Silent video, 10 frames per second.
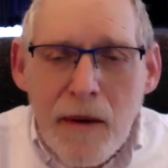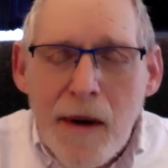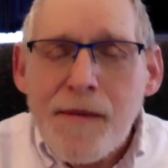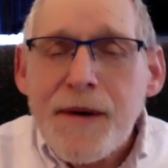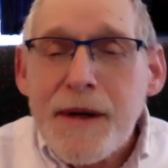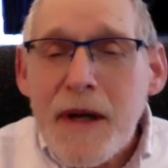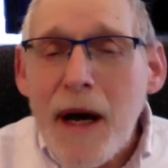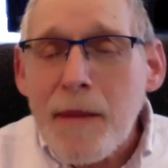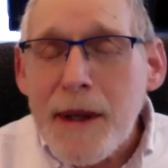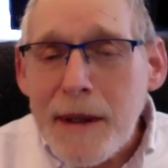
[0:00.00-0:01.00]
Well,
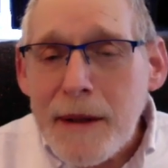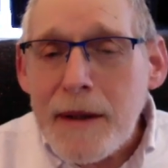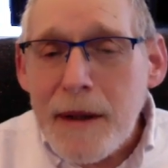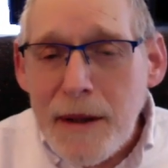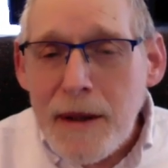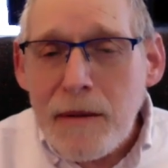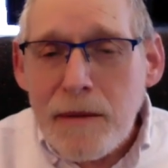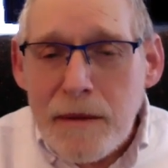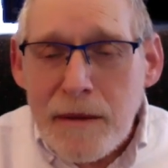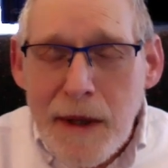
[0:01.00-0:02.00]
I'm a
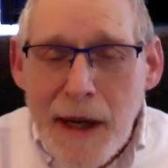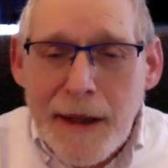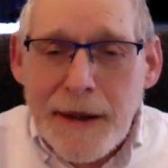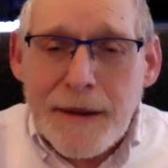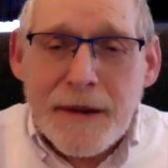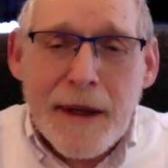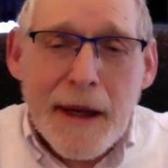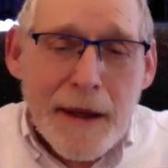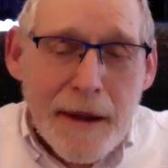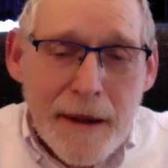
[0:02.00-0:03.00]
little raggedy
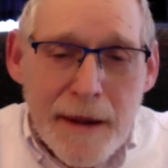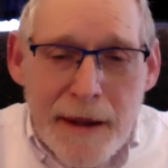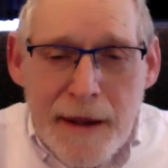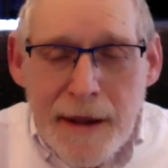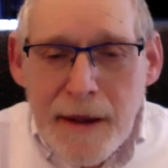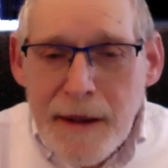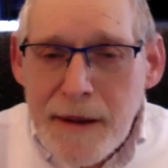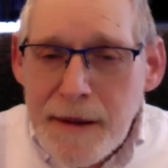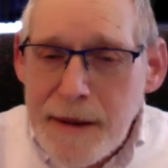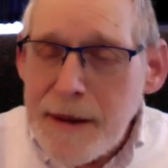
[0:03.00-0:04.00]
today.
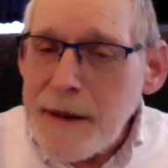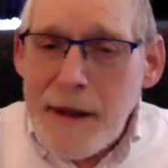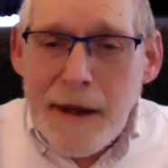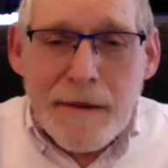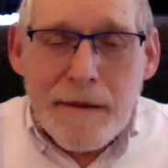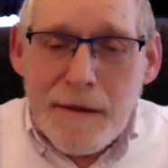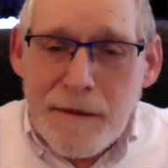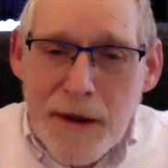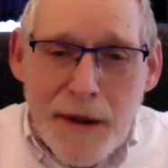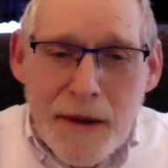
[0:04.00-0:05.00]
Didn't get a
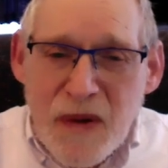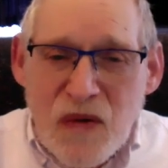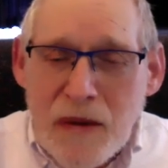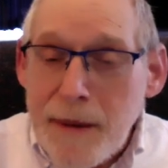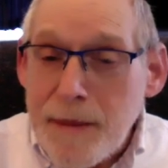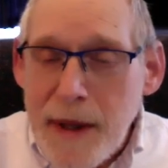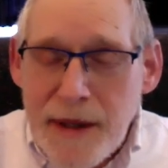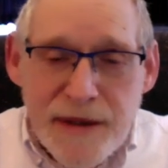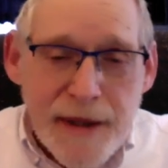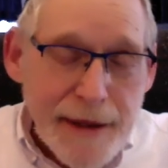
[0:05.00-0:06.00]
very good sleep
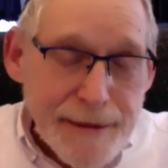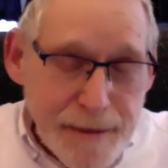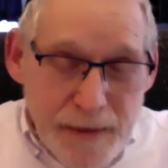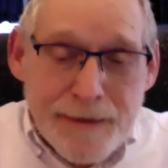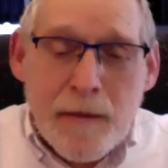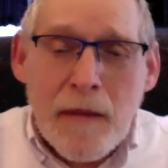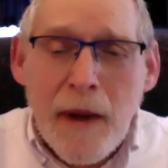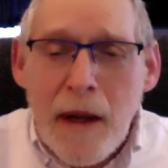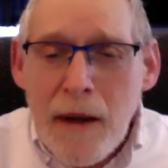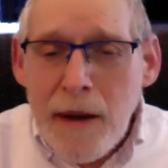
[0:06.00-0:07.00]
last night. I
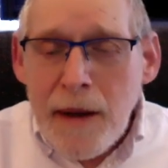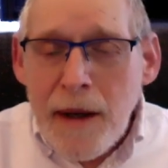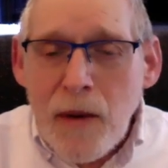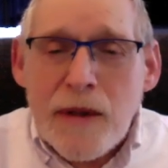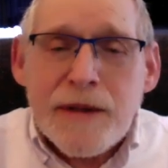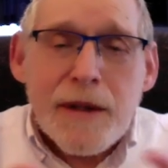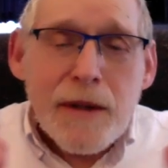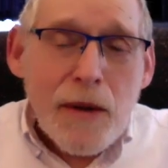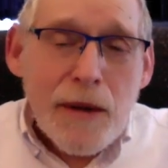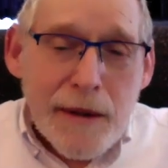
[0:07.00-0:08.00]
want you to
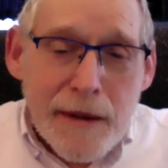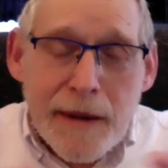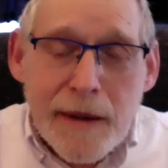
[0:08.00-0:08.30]
know that,